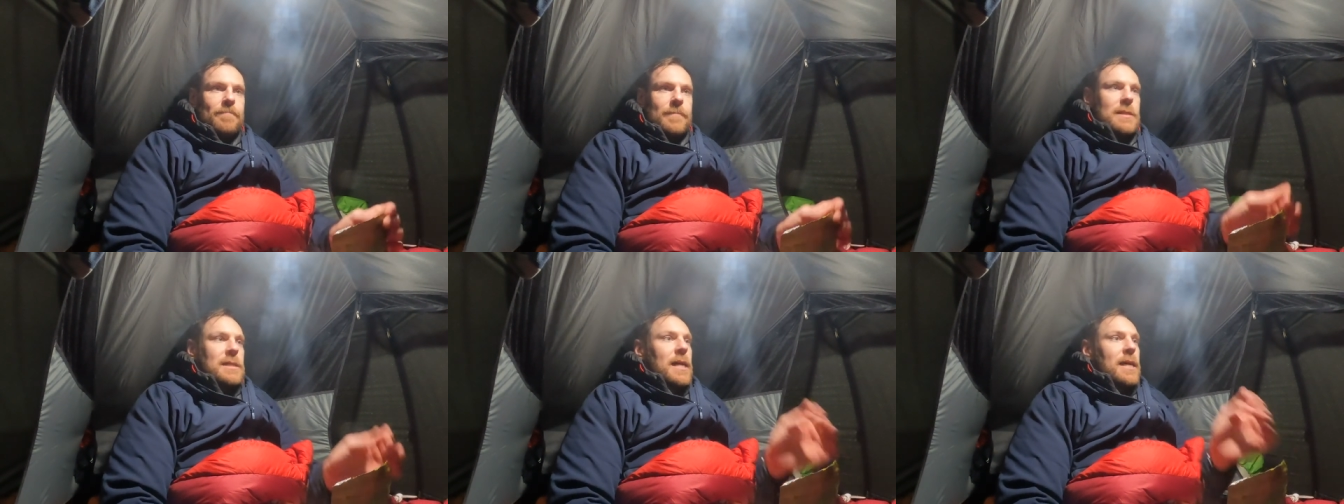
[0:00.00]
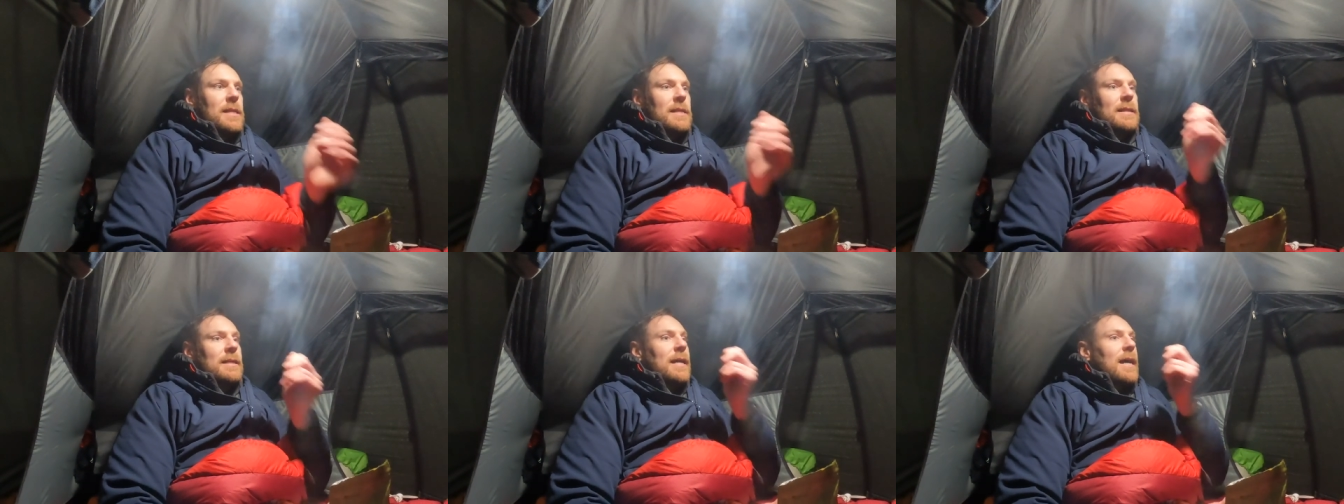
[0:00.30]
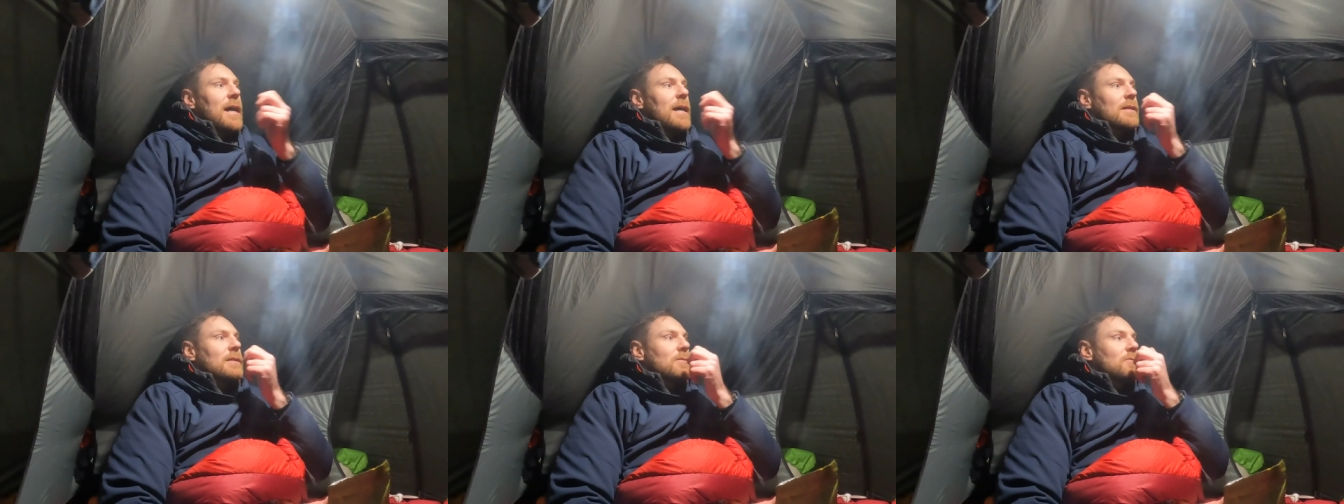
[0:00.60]
sat in the
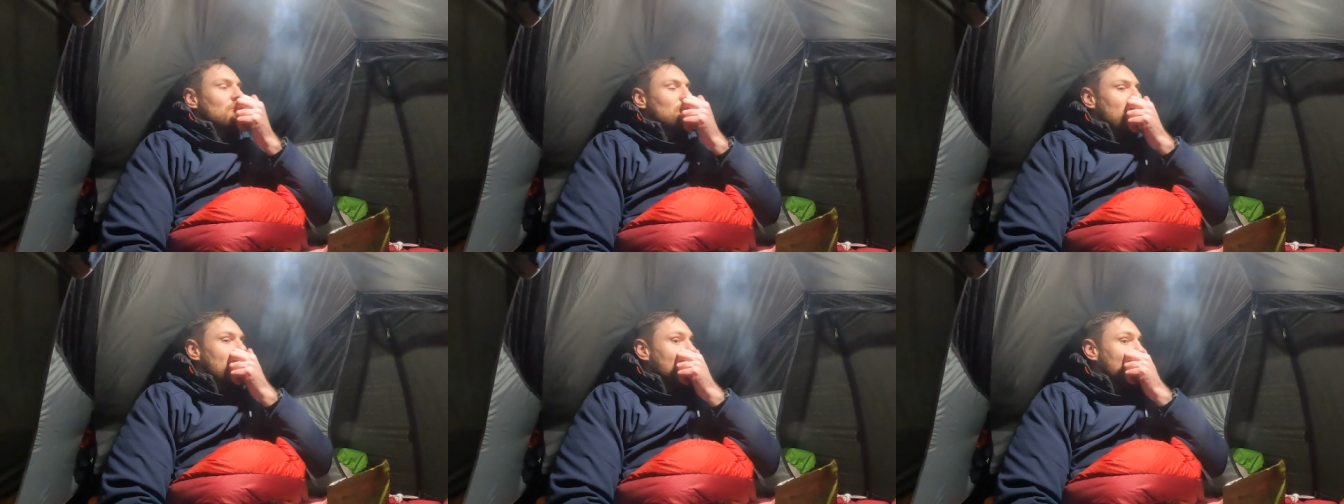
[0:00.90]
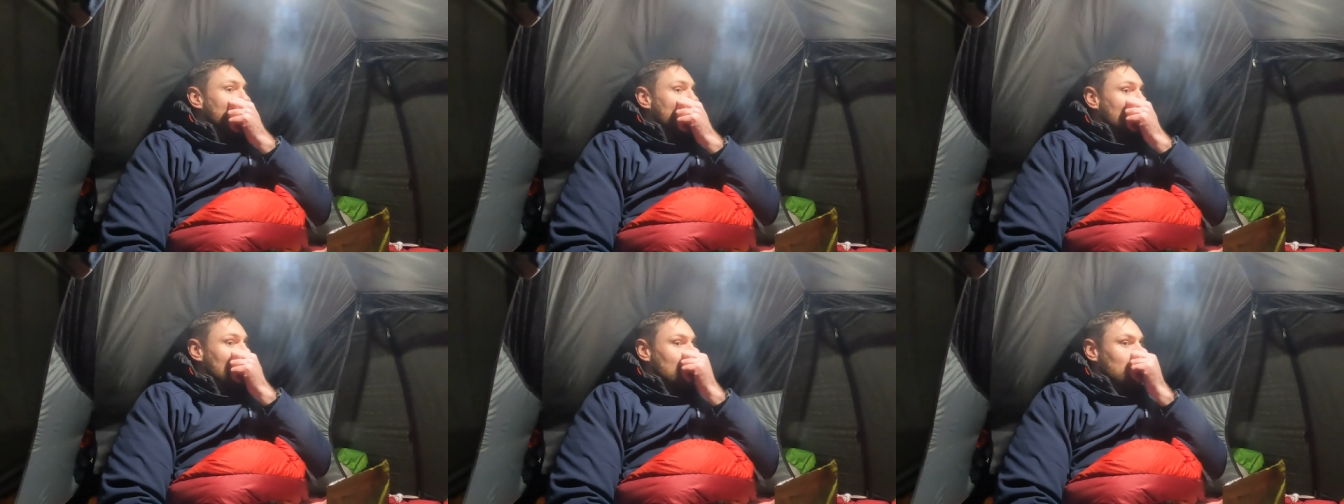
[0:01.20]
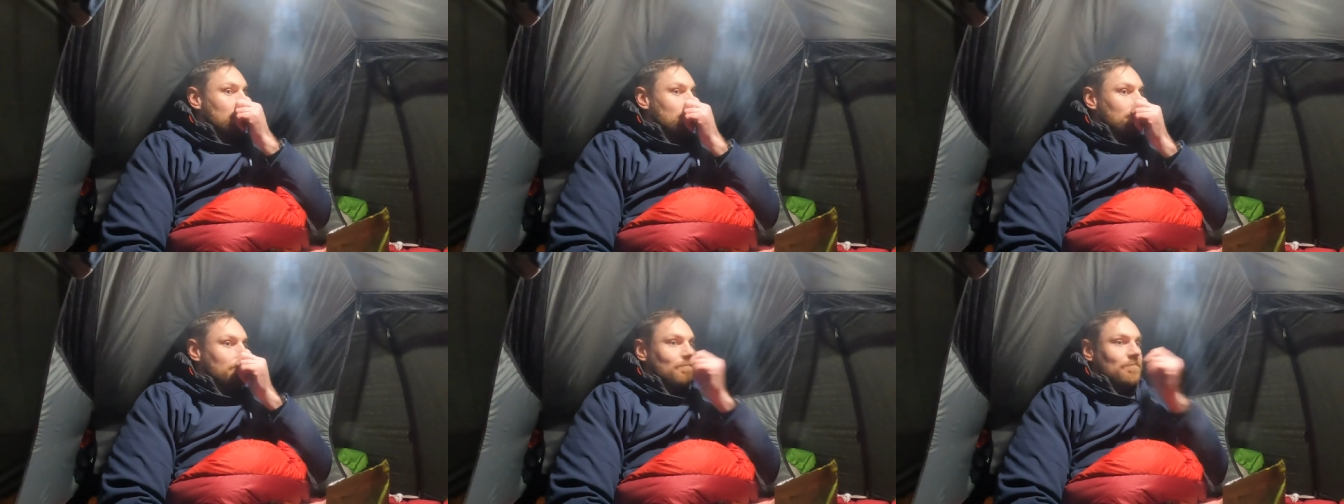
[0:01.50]
car because it was raining
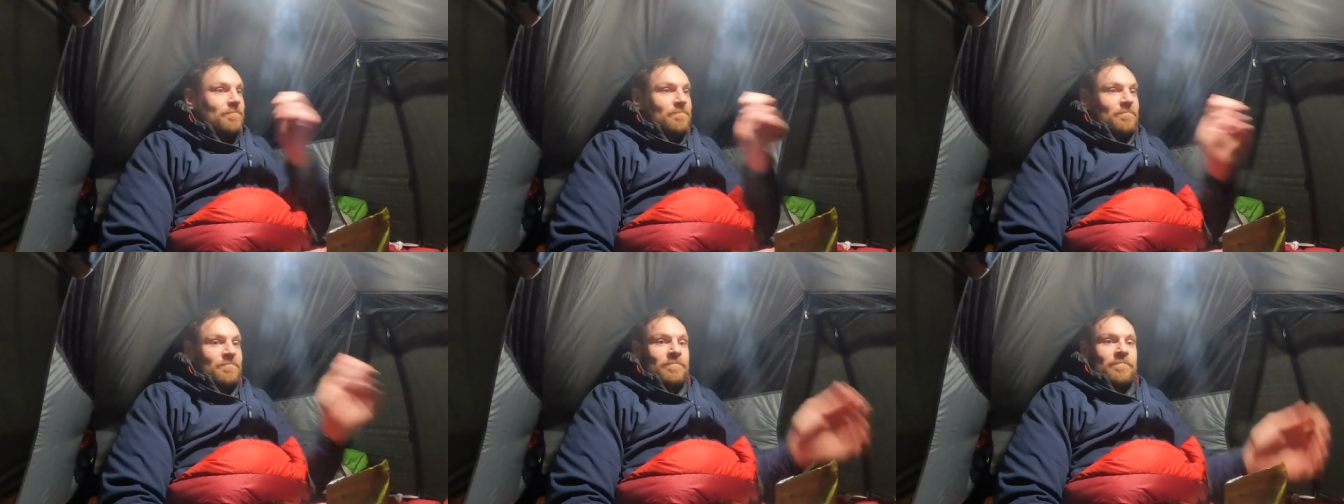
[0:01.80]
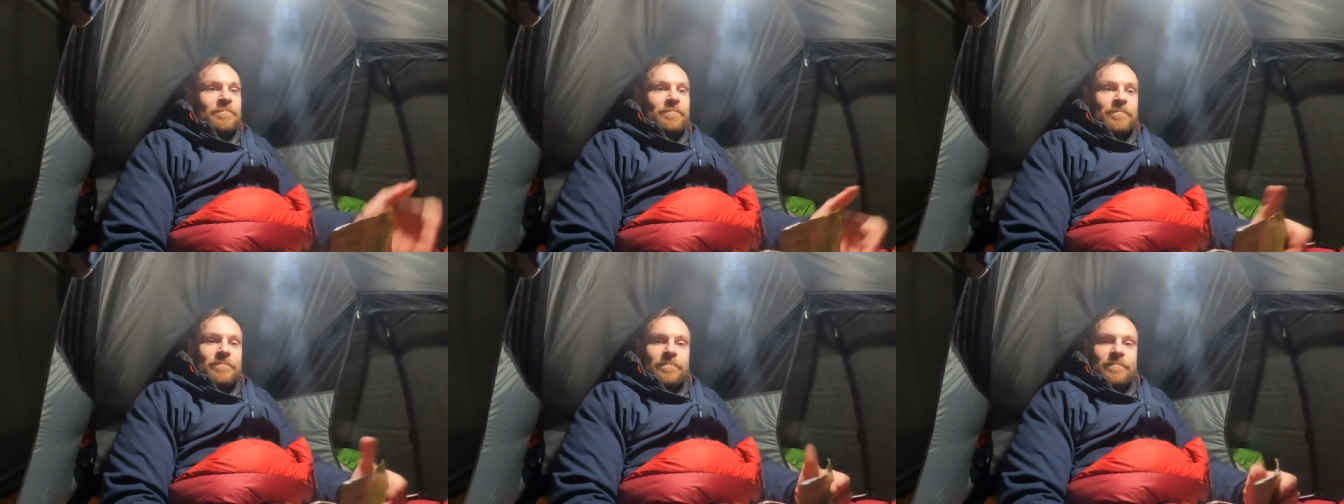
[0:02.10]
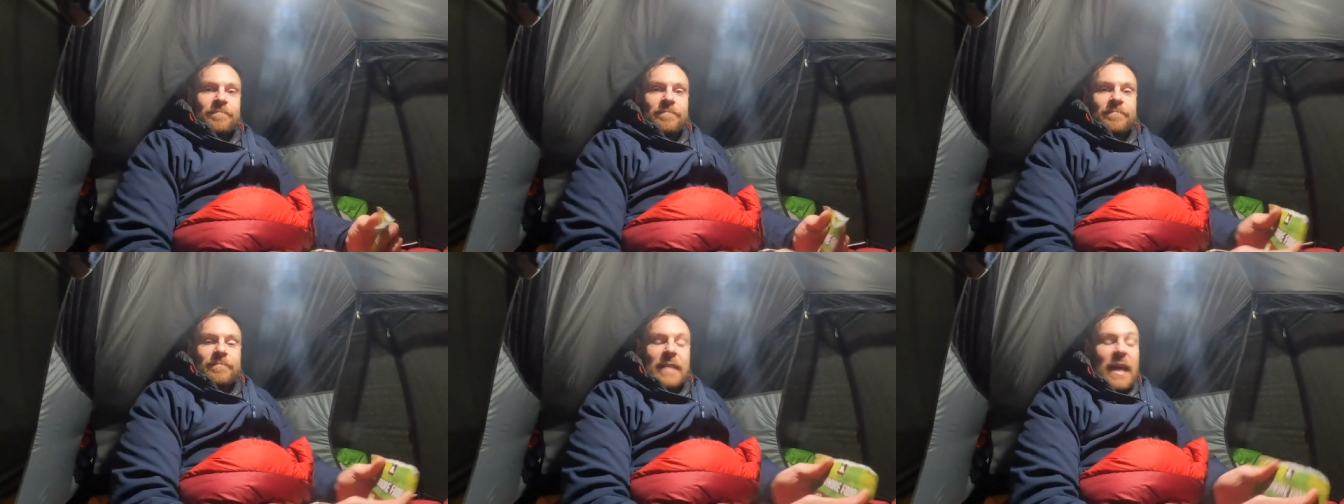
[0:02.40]
and
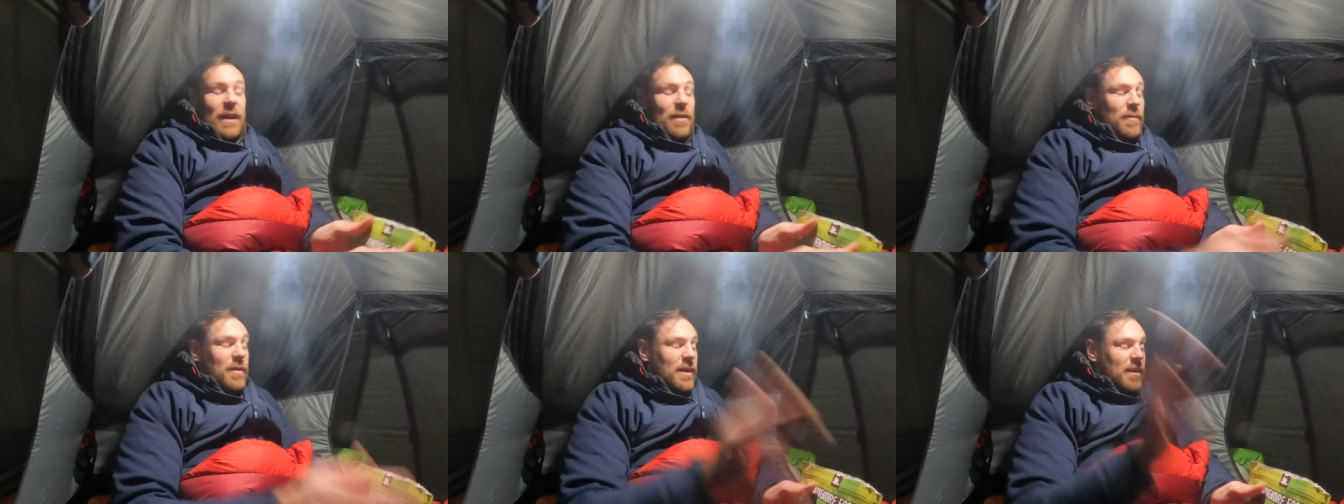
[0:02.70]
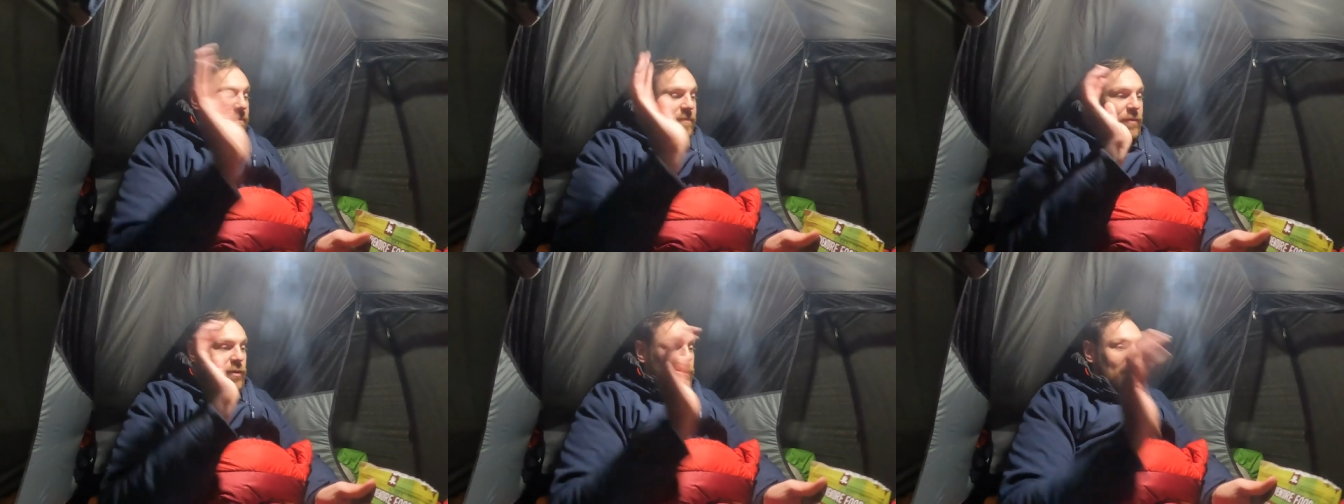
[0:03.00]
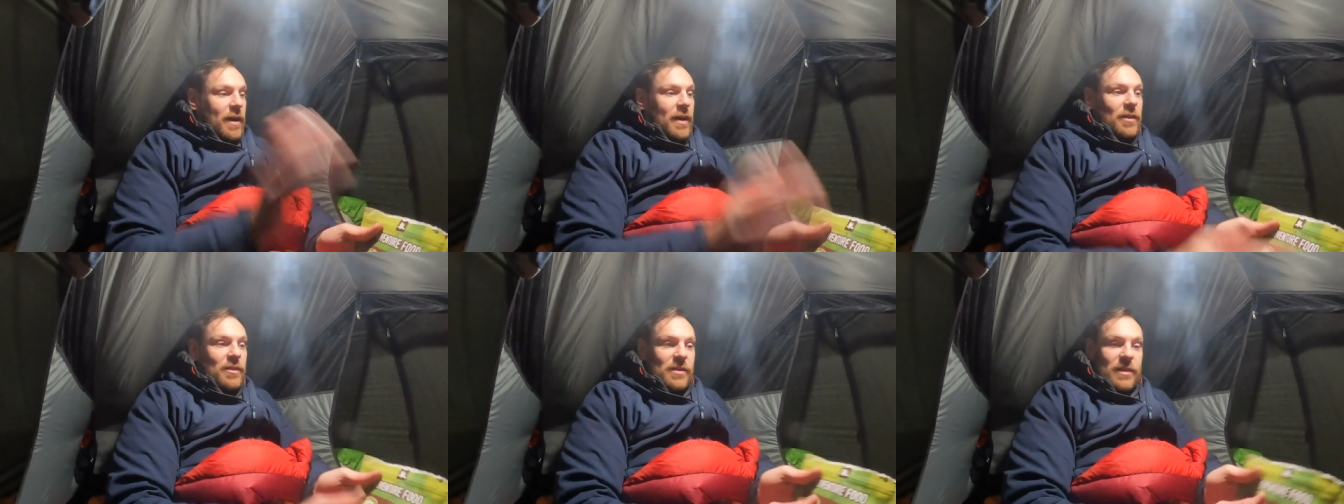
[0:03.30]
anyway,
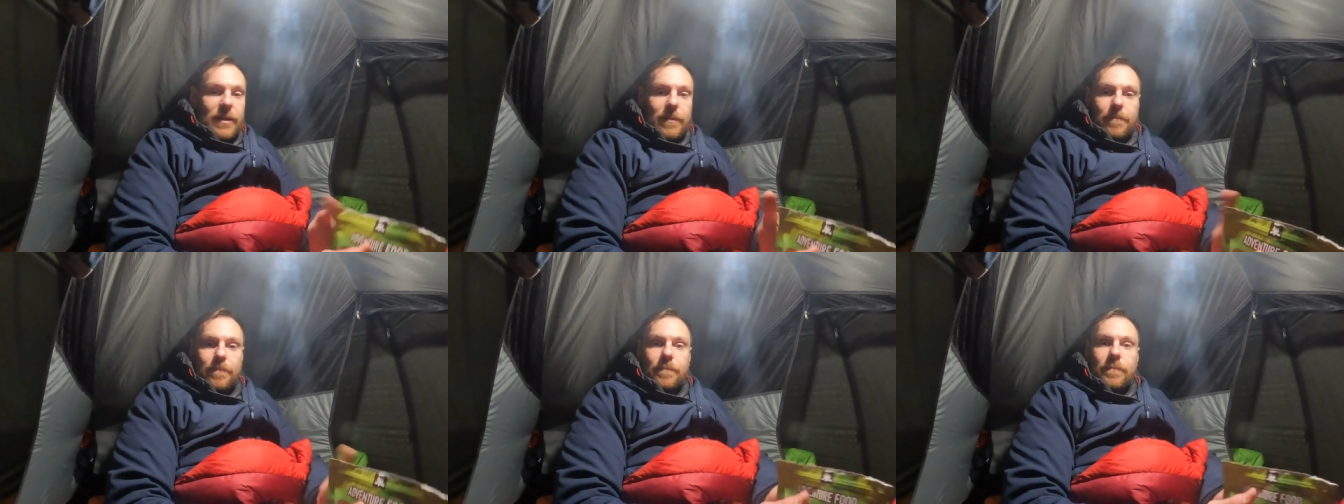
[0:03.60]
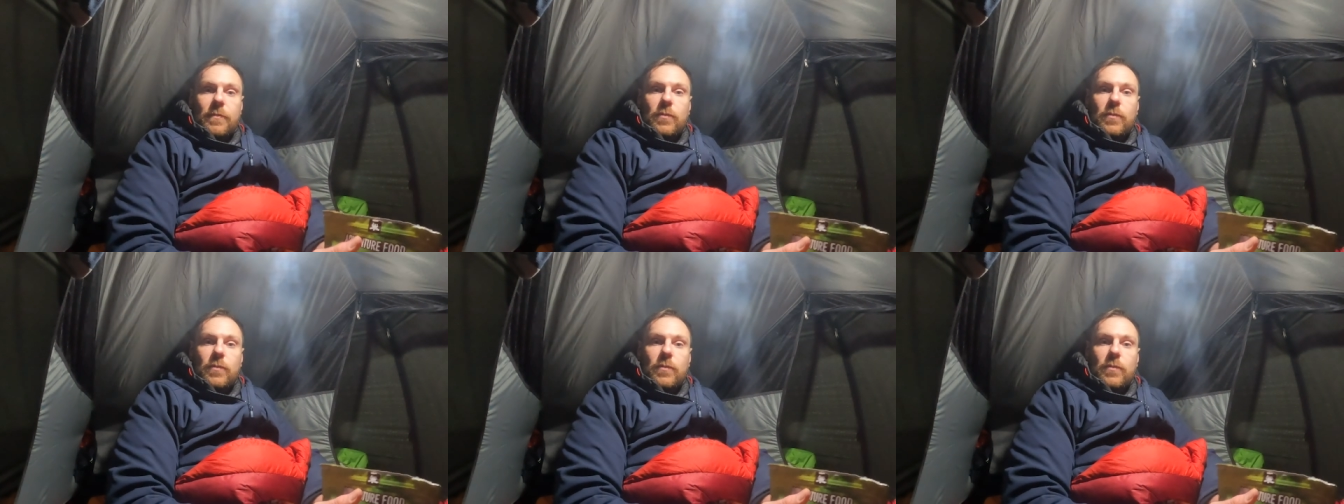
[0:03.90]
don't matter does it?